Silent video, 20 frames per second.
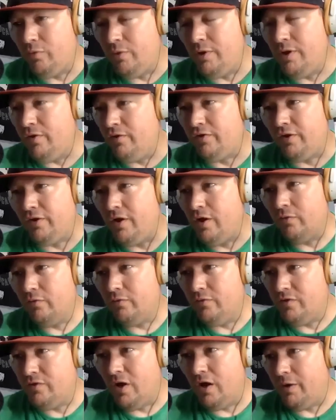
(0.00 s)
Three years ago.
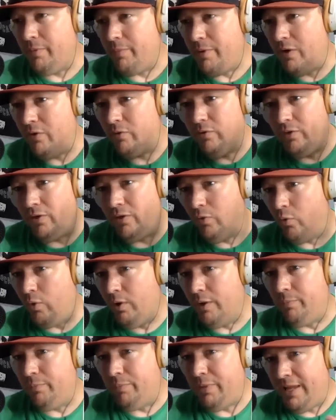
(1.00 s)
Talk about you know
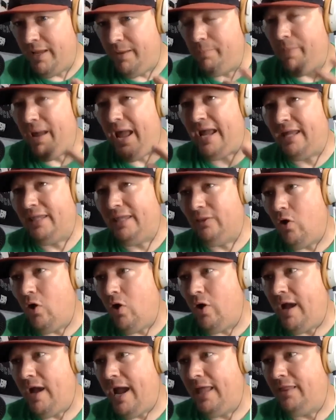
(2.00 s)
what being back in
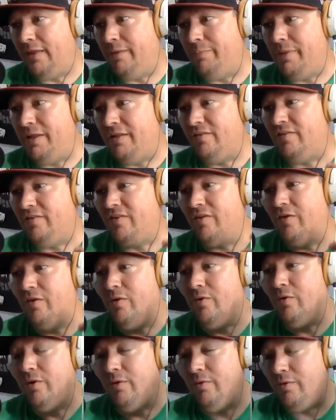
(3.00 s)
Long Island means to
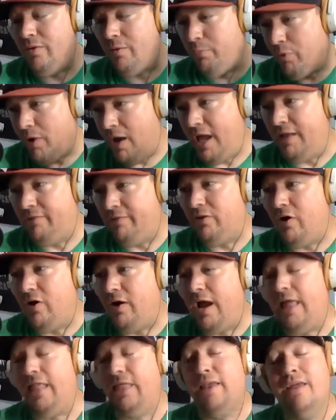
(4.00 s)
you and the pride of
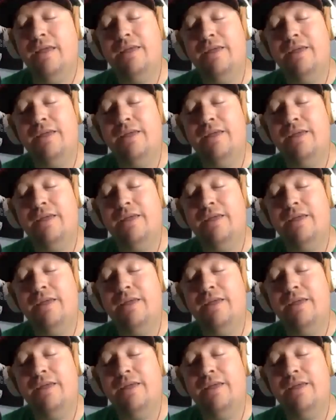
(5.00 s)
Long Island,